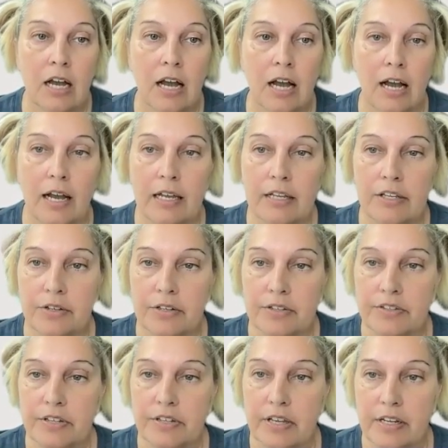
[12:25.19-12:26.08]
And you
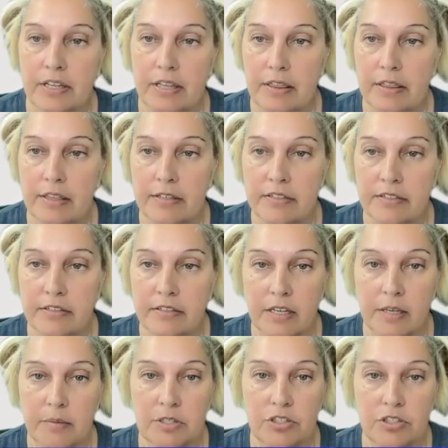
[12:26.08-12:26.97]
can see it in this
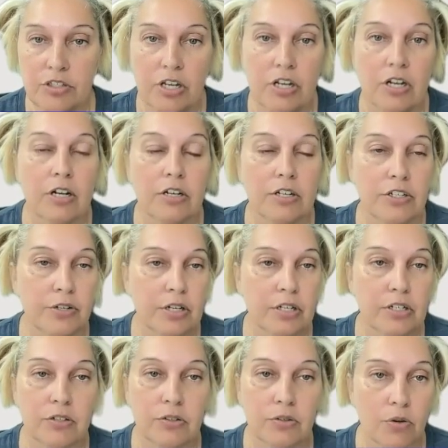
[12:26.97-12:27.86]
image here. You
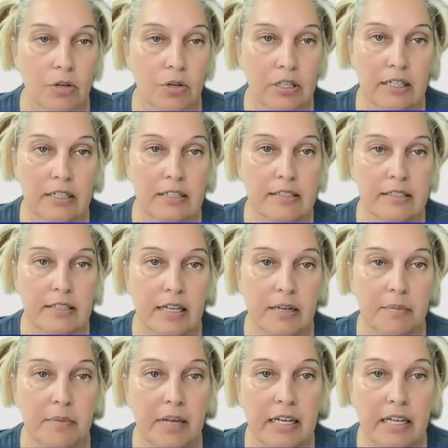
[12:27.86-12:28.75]
can Google it and see
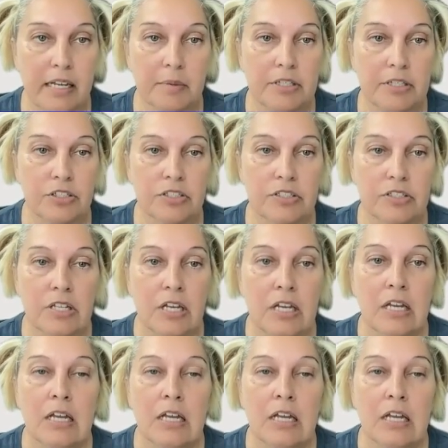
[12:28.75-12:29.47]
it in many images.